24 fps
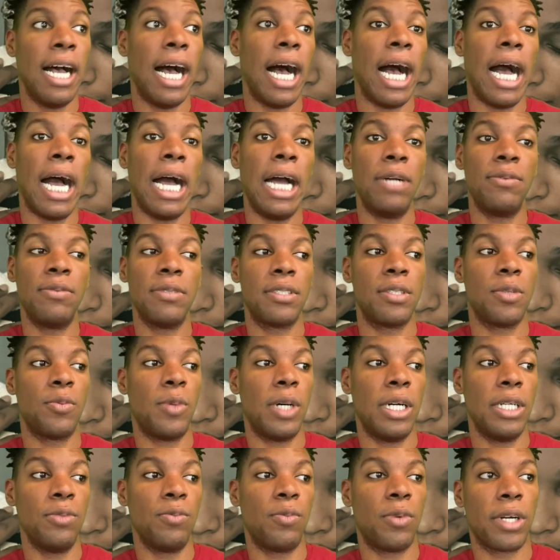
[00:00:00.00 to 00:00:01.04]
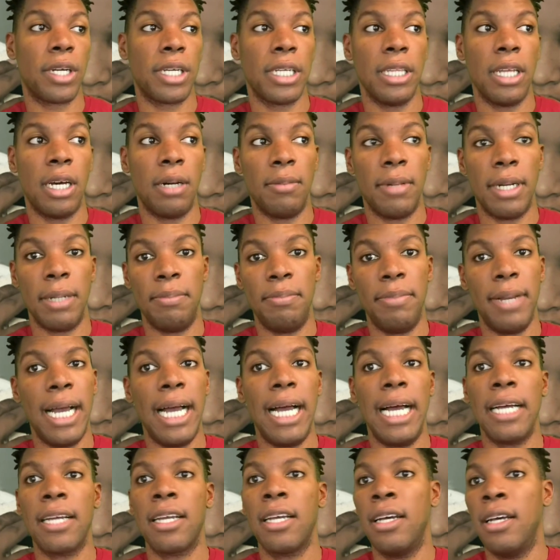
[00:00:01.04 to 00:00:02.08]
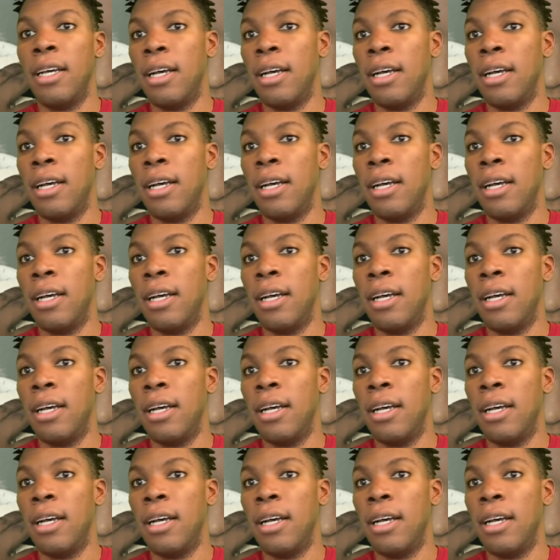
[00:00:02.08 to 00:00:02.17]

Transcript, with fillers: I was the one working on my back,